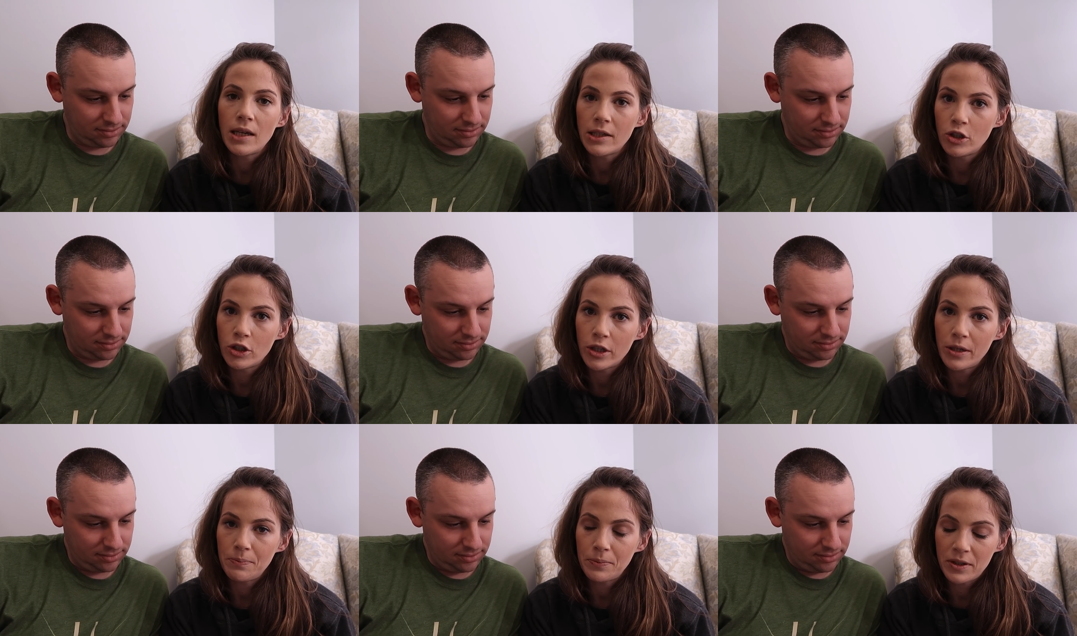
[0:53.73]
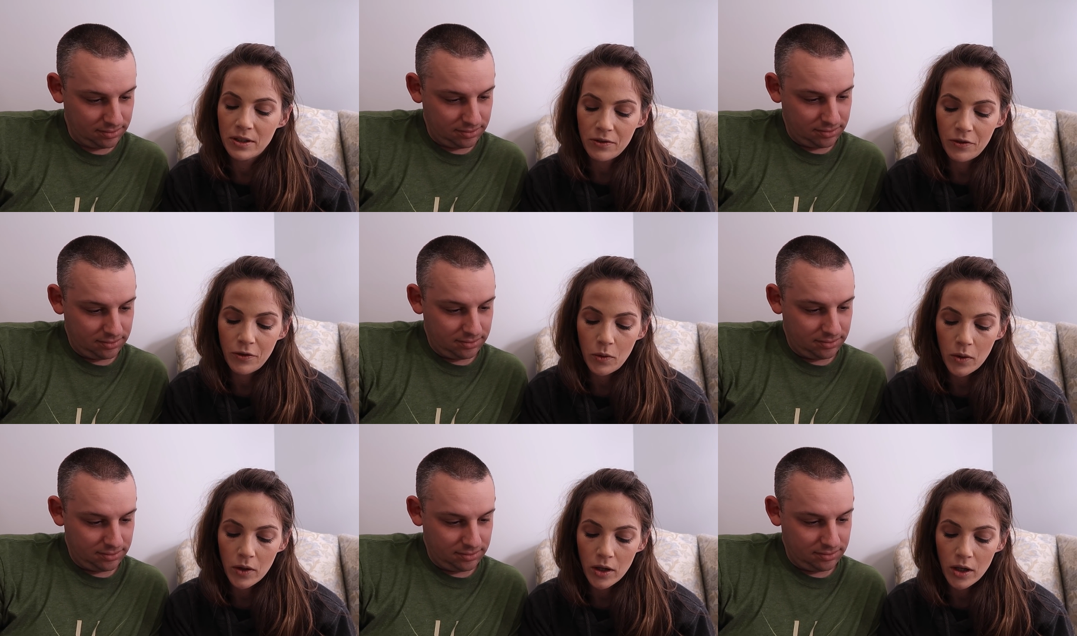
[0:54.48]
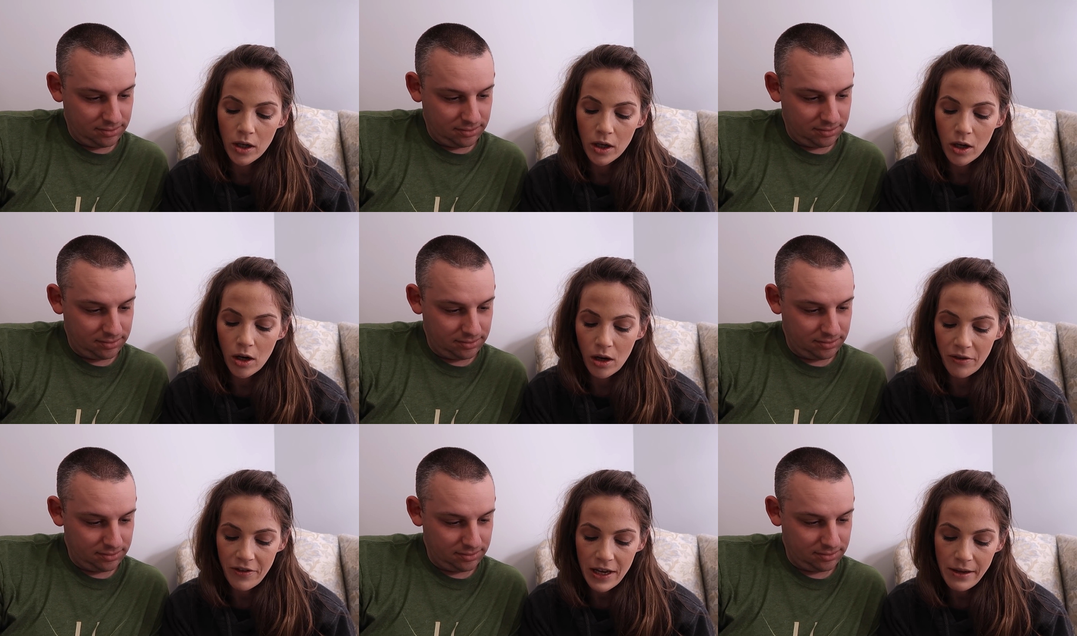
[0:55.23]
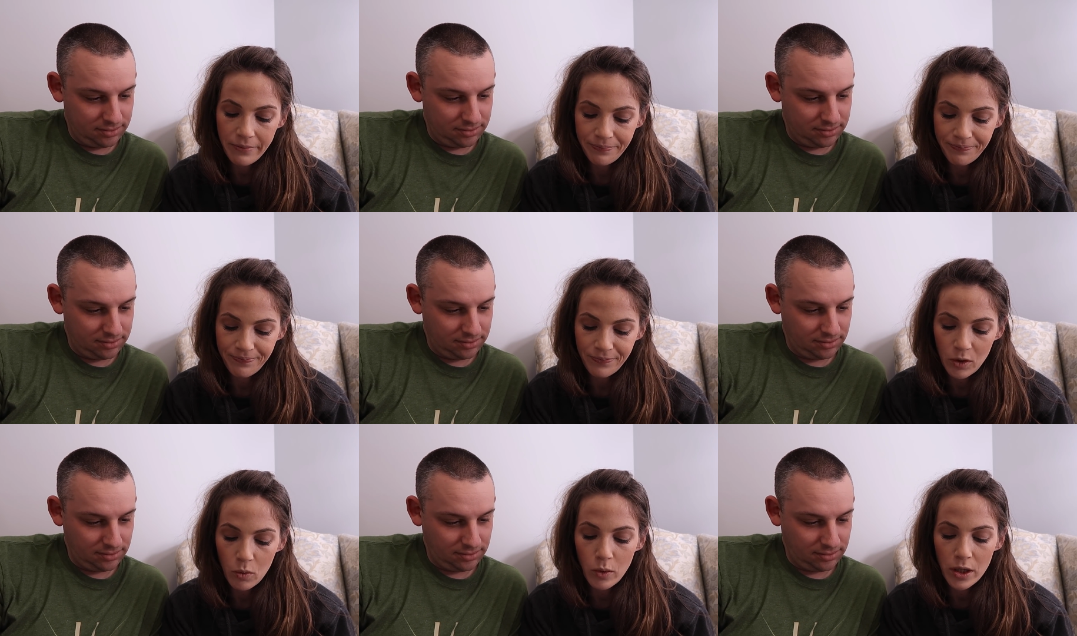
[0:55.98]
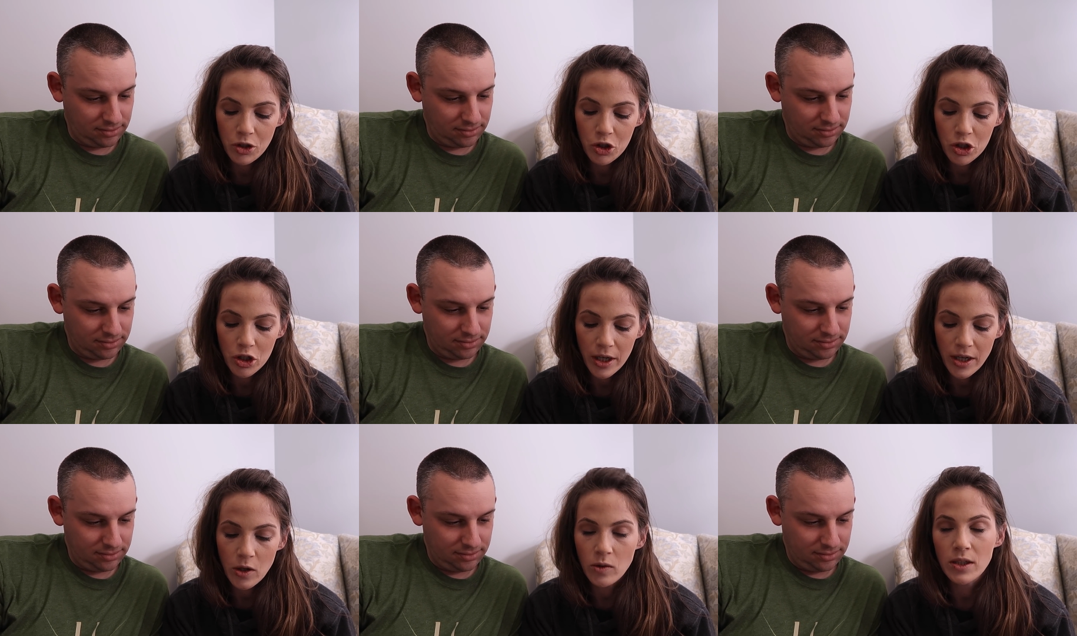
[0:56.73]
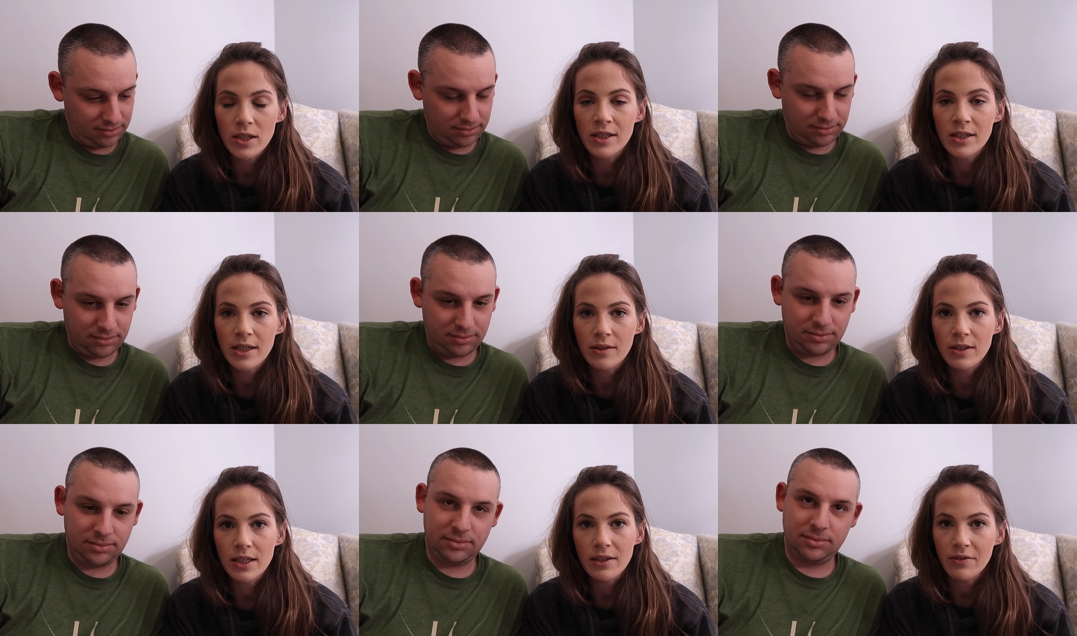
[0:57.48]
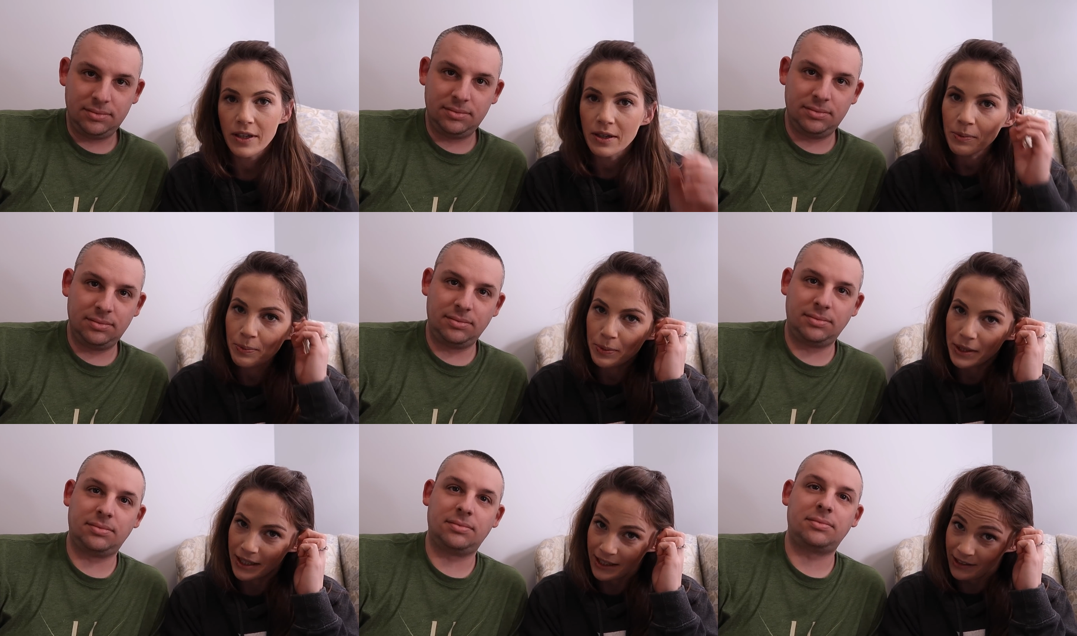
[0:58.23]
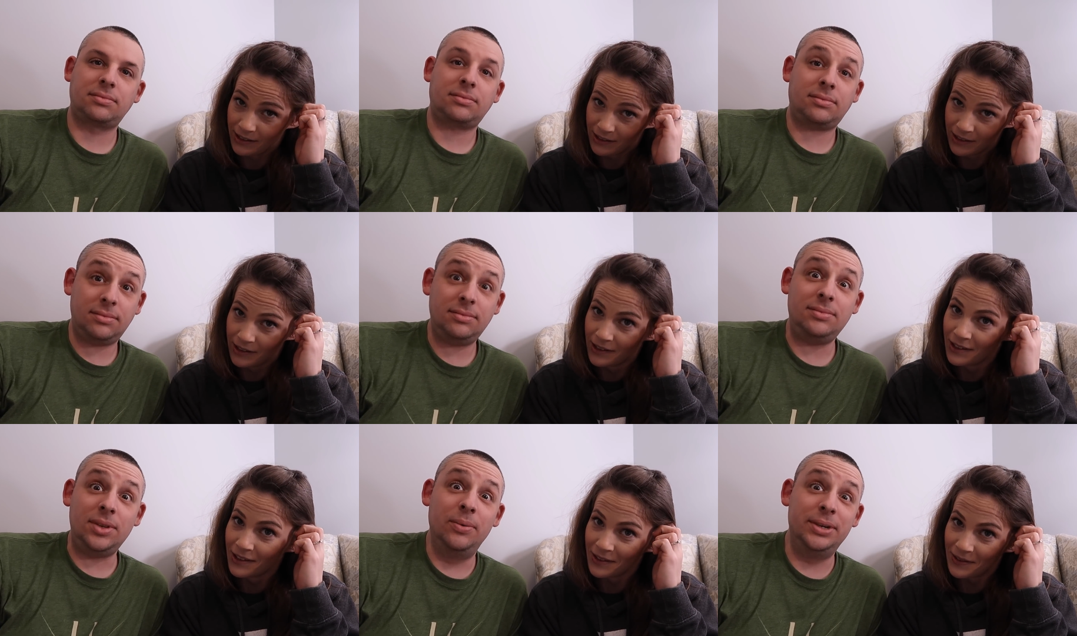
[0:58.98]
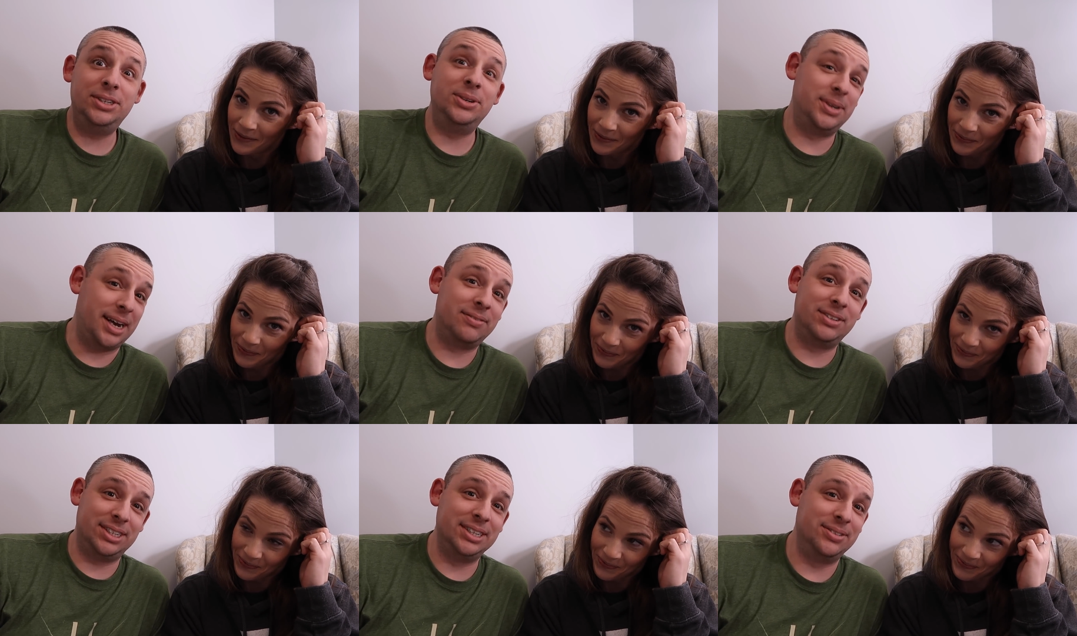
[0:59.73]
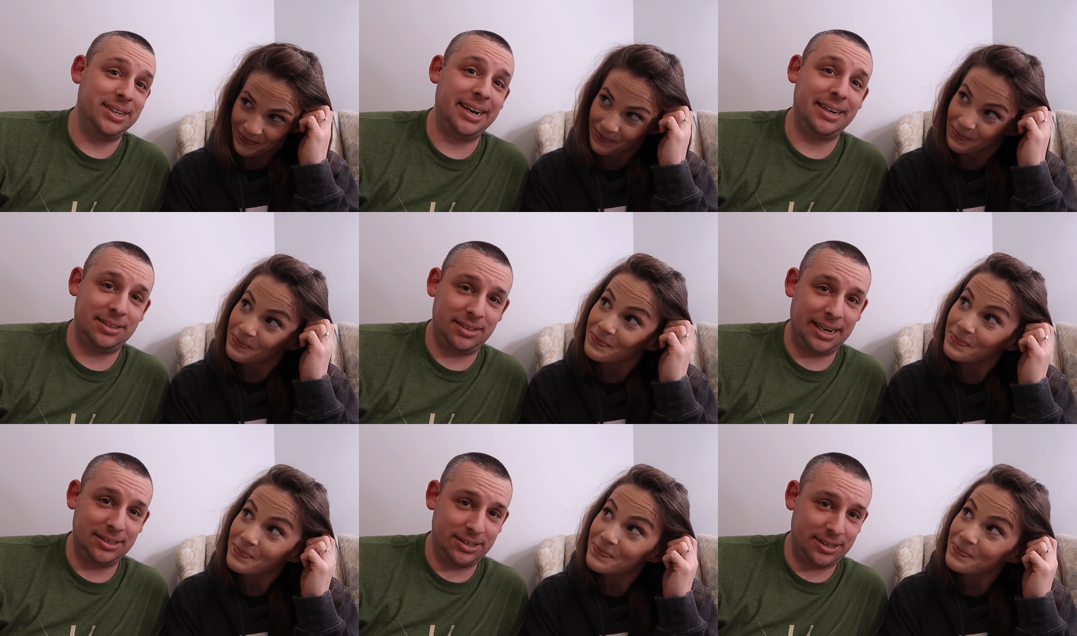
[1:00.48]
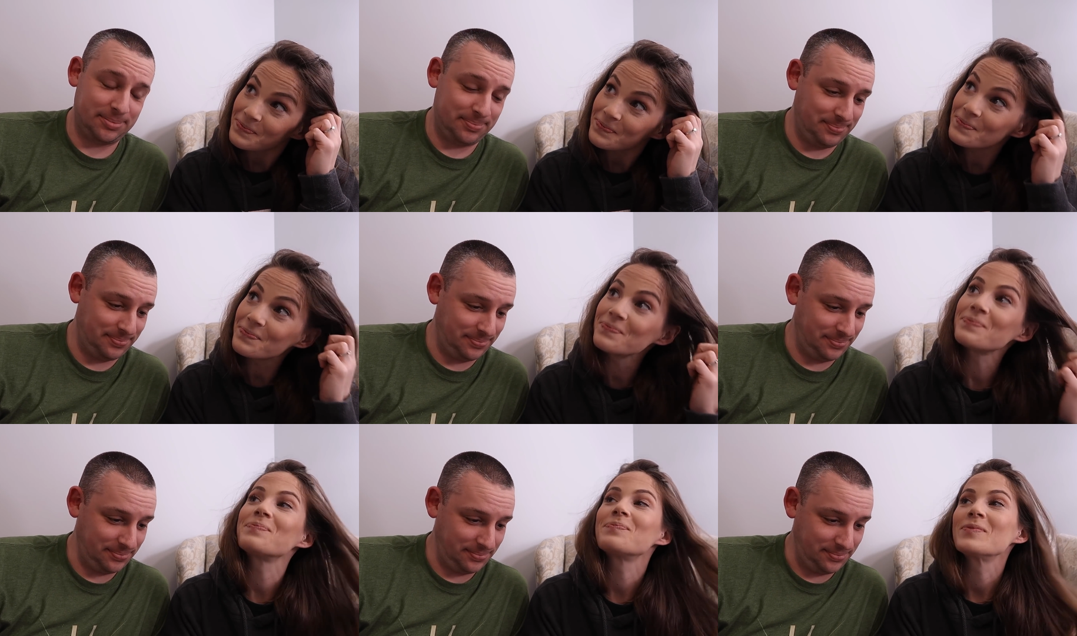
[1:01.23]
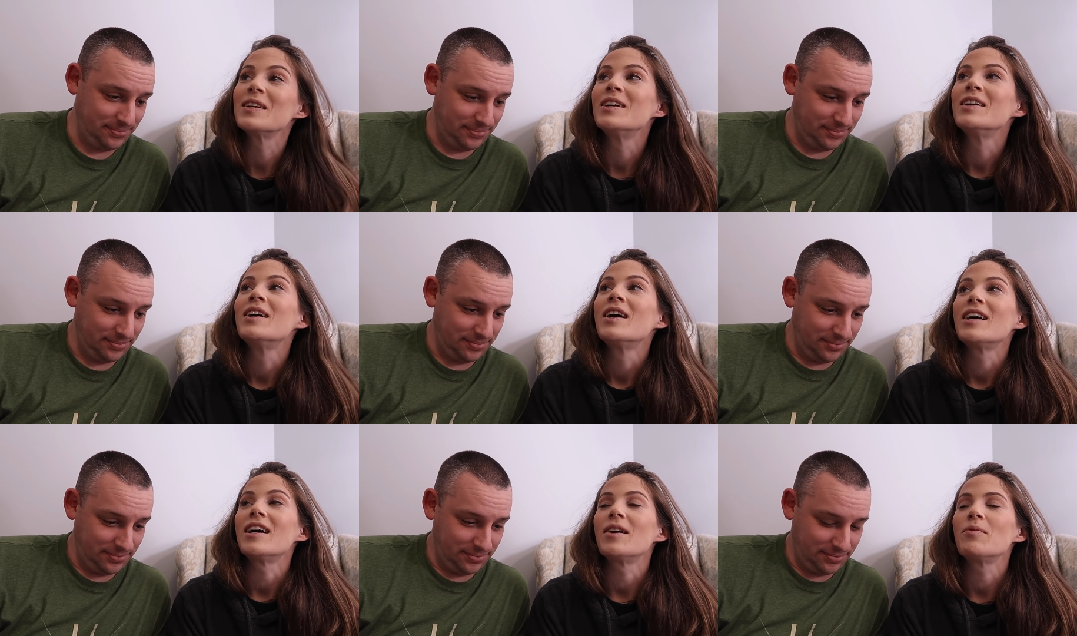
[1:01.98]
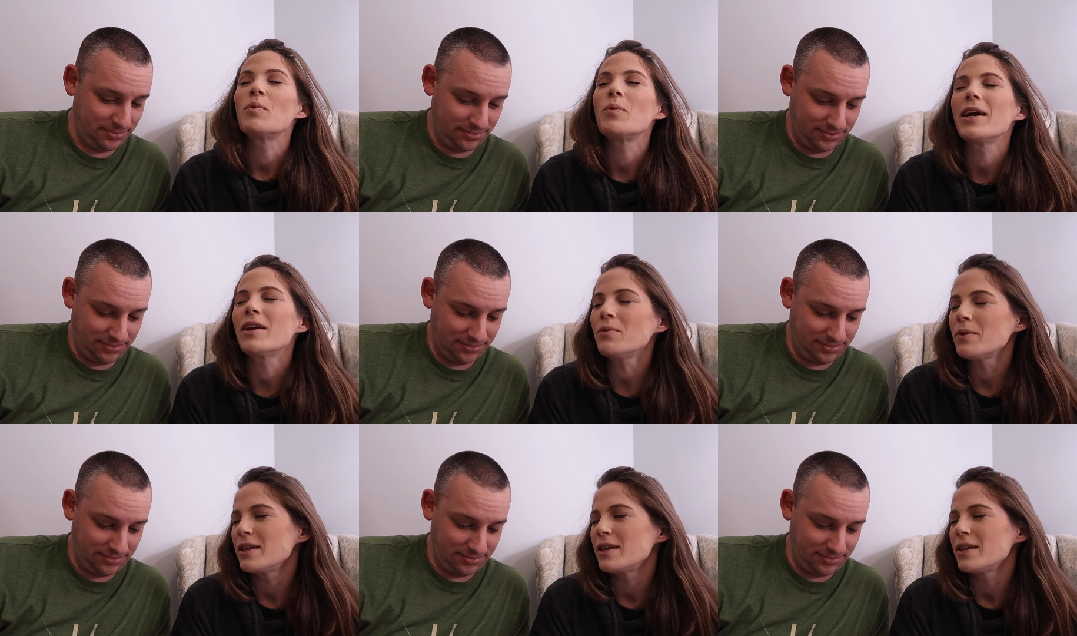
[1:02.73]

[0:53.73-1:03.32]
Speaker 1: less trips for coffee, which I know doesn't sound significant, but
Speaker 2: when you do it every single day, it adds up.
Speaker 1: Um, we hadn't